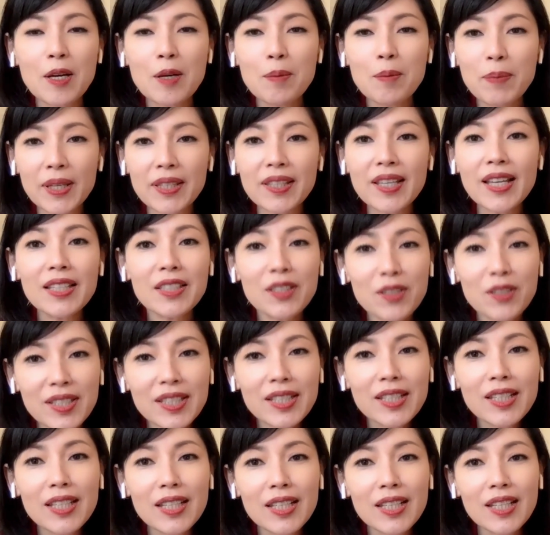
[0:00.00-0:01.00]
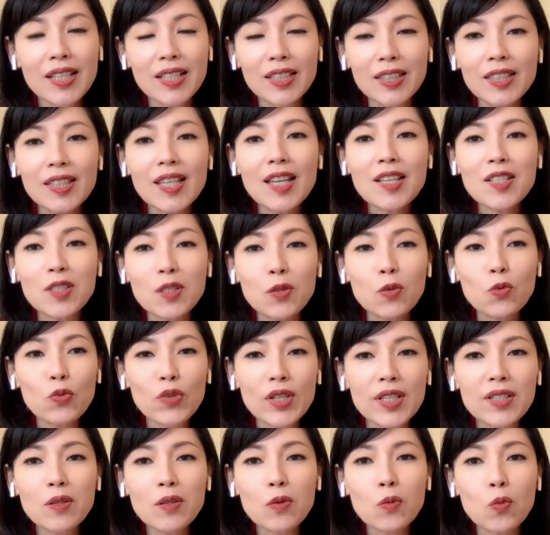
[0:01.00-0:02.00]
But then you see, that's the
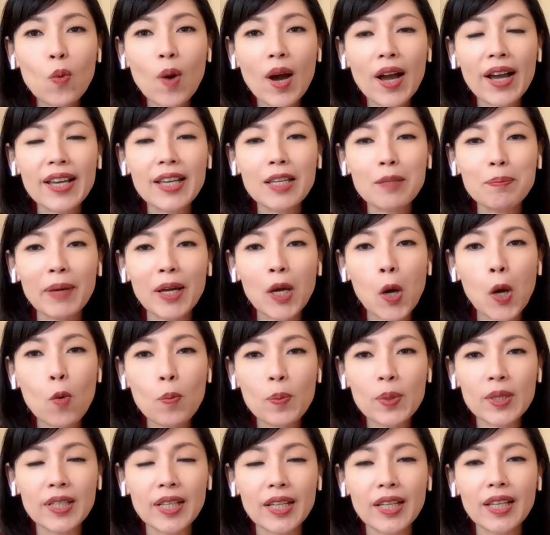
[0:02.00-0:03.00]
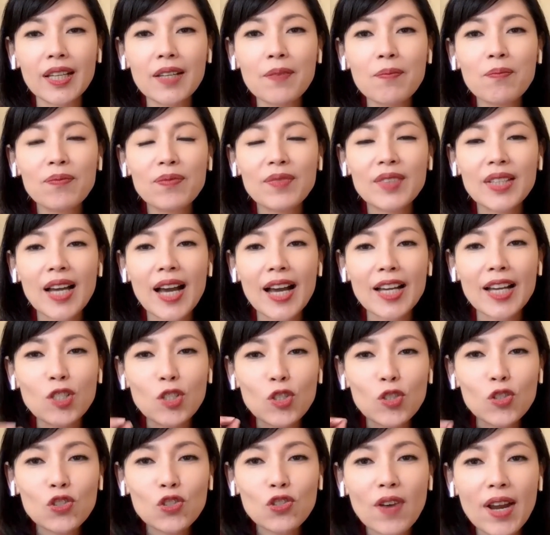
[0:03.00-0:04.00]
reason why in my opening, I
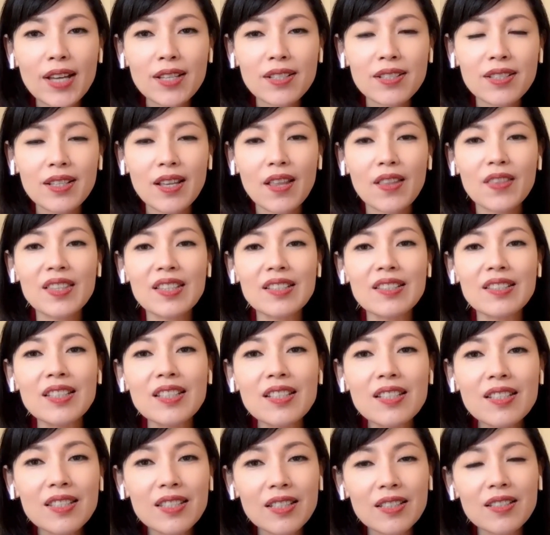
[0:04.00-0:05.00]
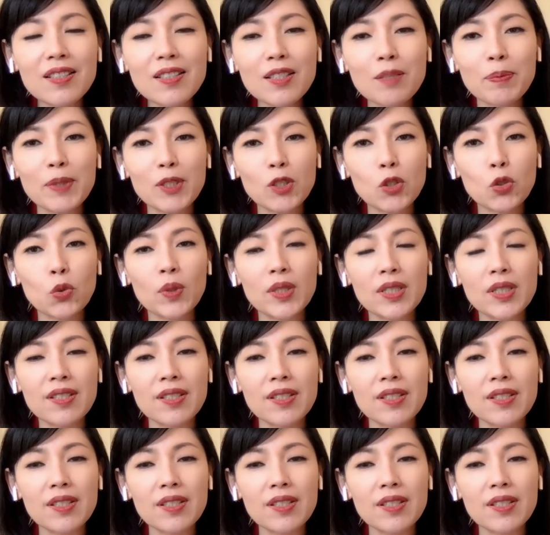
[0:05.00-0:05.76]
stress the distance between